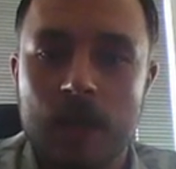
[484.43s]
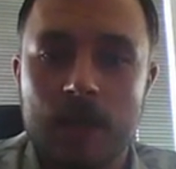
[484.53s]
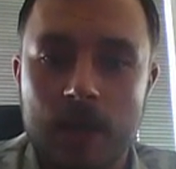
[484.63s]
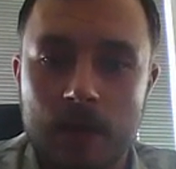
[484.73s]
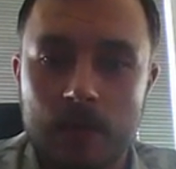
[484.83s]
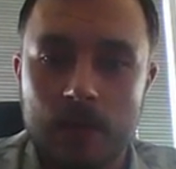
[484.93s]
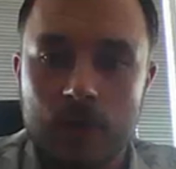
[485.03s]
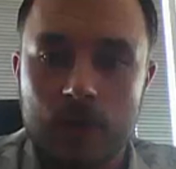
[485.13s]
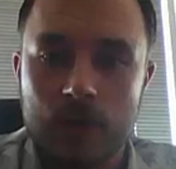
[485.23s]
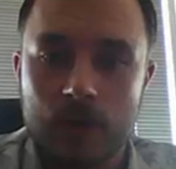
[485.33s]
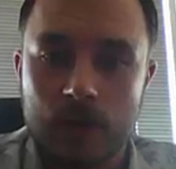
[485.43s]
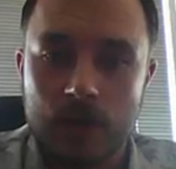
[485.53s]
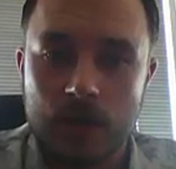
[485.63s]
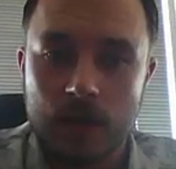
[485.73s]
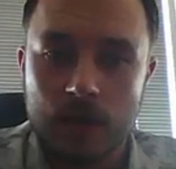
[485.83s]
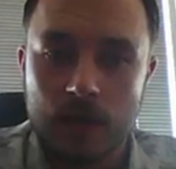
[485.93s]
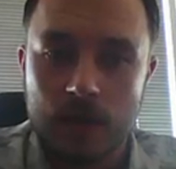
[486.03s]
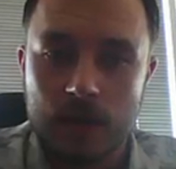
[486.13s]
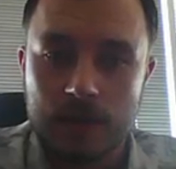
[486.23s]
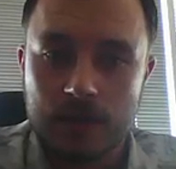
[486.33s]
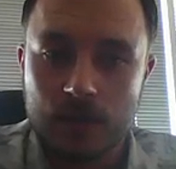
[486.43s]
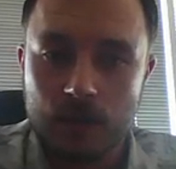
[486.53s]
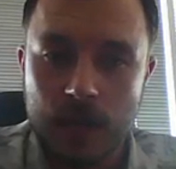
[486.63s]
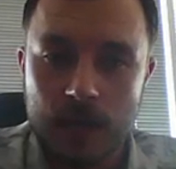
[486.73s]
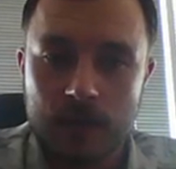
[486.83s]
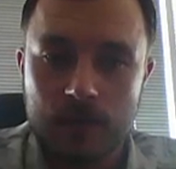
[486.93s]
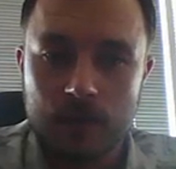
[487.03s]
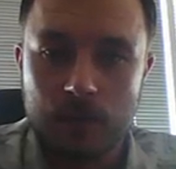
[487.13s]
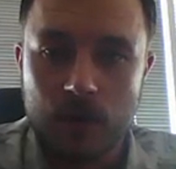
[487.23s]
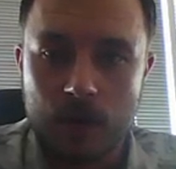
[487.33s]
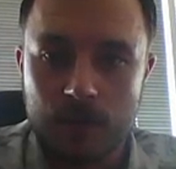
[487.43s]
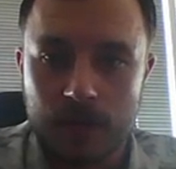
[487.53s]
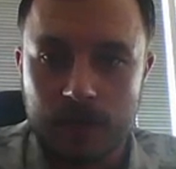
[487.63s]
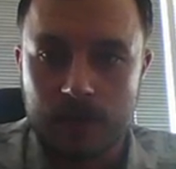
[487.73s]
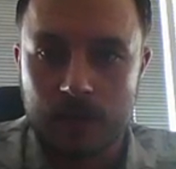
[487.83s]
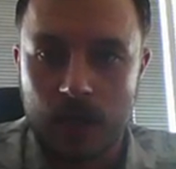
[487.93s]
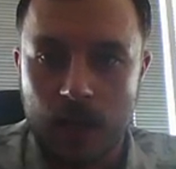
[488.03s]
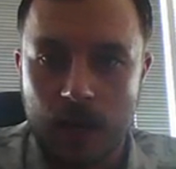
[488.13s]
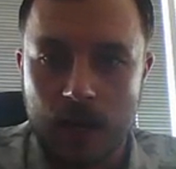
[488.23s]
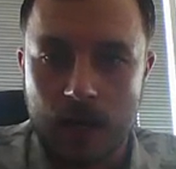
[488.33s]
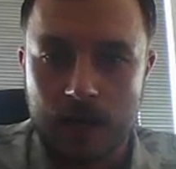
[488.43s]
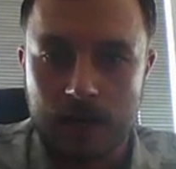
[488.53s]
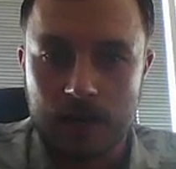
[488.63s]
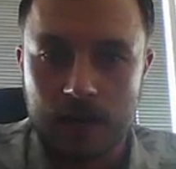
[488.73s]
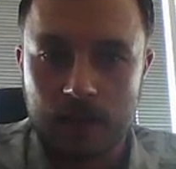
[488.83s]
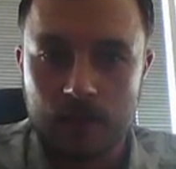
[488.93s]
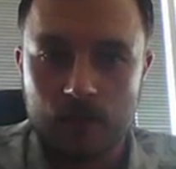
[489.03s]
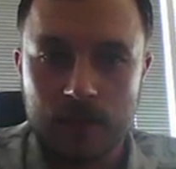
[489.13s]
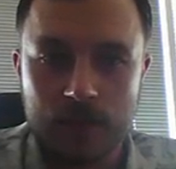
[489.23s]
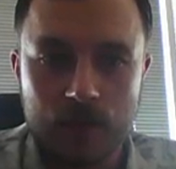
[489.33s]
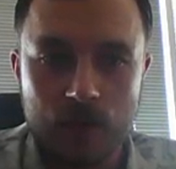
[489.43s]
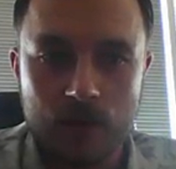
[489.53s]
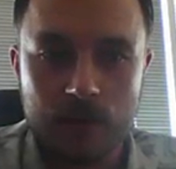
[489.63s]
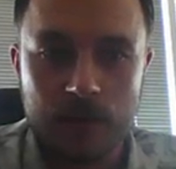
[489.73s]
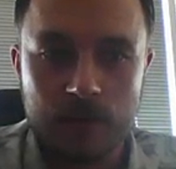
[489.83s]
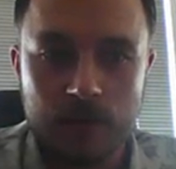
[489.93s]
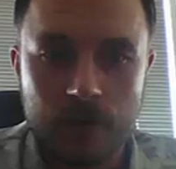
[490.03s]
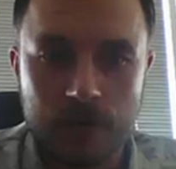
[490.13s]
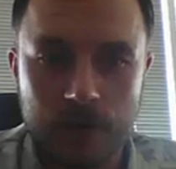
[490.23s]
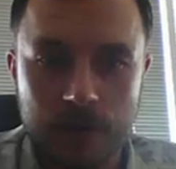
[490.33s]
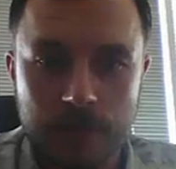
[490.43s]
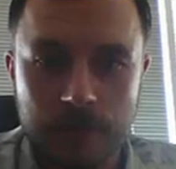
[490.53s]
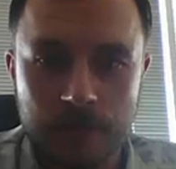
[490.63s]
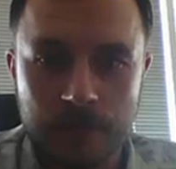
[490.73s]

Now, let's go back into the properties. And if we scroll a bit further,